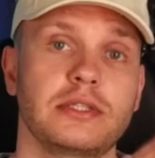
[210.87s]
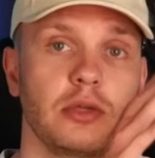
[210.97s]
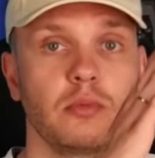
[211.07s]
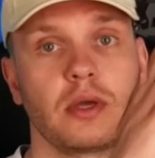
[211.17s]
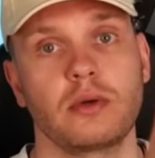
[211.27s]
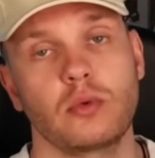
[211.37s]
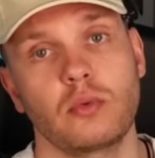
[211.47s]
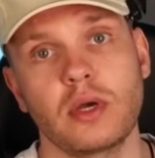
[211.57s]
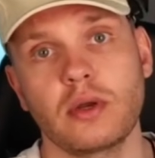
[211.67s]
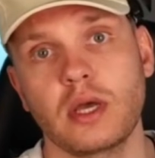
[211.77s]
somewhere on the
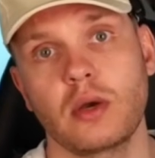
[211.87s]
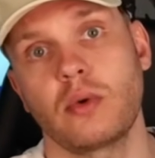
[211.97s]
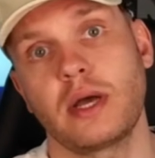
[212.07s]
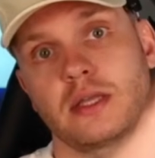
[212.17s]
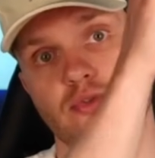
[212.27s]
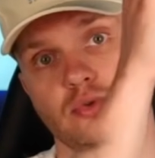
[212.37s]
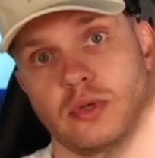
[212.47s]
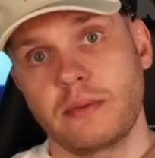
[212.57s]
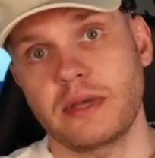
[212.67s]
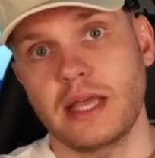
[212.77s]
wall or in the
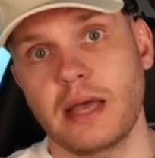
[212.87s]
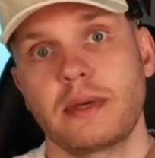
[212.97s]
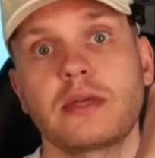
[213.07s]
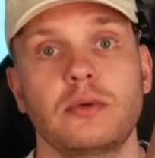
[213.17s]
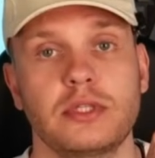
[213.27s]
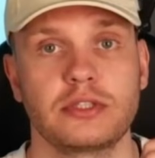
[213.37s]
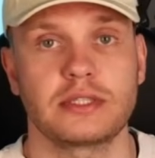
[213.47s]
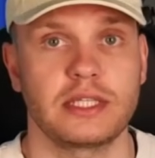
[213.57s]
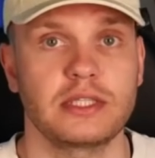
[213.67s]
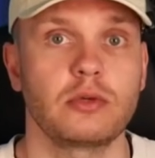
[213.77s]
corner of the cabin so it
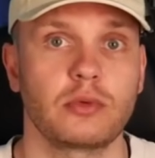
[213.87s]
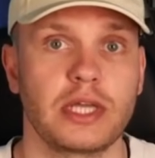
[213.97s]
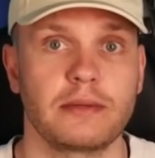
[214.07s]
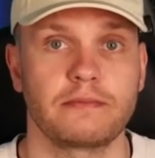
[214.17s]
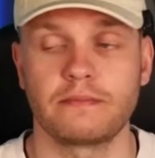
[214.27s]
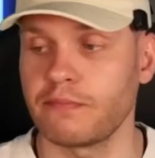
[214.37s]
doesn't get in the way.